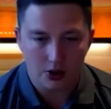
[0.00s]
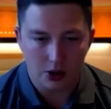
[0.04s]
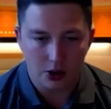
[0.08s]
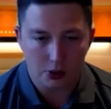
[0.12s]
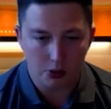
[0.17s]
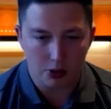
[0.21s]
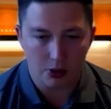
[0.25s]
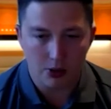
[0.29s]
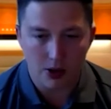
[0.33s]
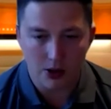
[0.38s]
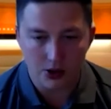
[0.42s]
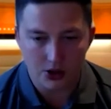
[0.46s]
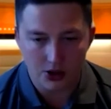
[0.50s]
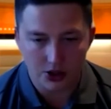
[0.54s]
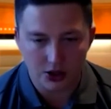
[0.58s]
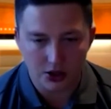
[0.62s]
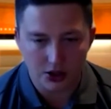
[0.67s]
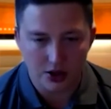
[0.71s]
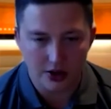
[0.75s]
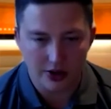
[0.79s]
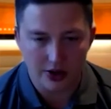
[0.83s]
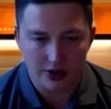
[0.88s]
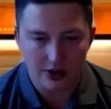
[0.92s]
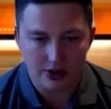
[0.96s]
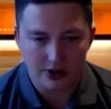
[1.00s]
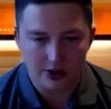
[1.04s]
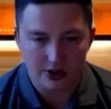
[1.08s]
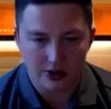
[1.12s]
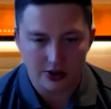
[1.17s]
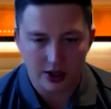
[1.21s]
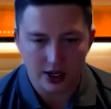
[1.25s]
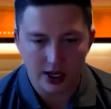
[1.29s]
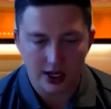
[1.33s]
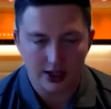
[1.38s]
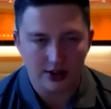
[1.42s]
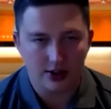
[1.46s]
the promotion that you use.
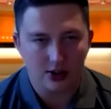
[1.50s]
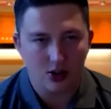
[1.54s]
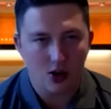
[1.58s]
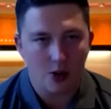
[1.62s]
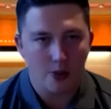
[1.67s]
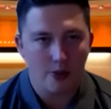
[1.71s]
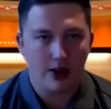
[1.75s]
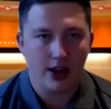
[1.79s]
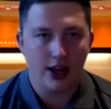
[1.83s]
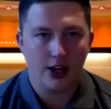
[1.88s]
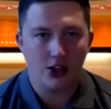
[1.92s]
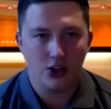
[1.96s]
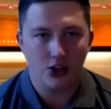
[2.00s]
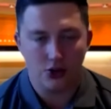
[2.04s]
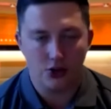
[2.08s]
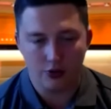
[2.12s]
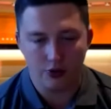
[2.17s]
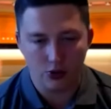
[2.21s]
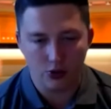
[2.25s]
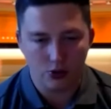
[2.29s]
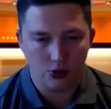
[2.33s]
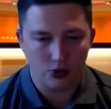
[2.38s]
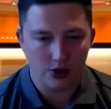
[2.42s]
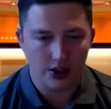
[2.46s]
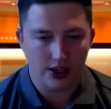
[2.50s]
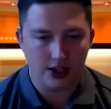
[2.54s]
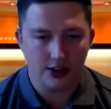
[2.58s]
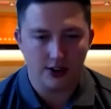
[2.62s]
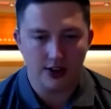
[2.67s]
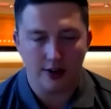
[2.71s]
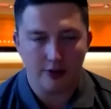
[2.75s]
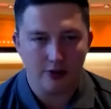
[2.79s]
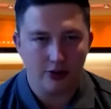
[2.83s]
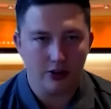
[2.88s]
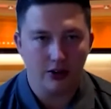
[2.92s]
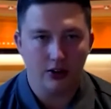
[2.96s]
It's a combination of all these
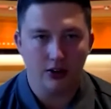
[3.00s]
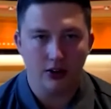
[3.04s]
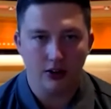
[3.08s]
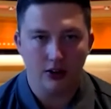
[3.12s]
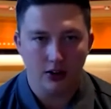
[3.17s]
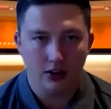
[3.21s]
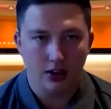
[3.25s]
different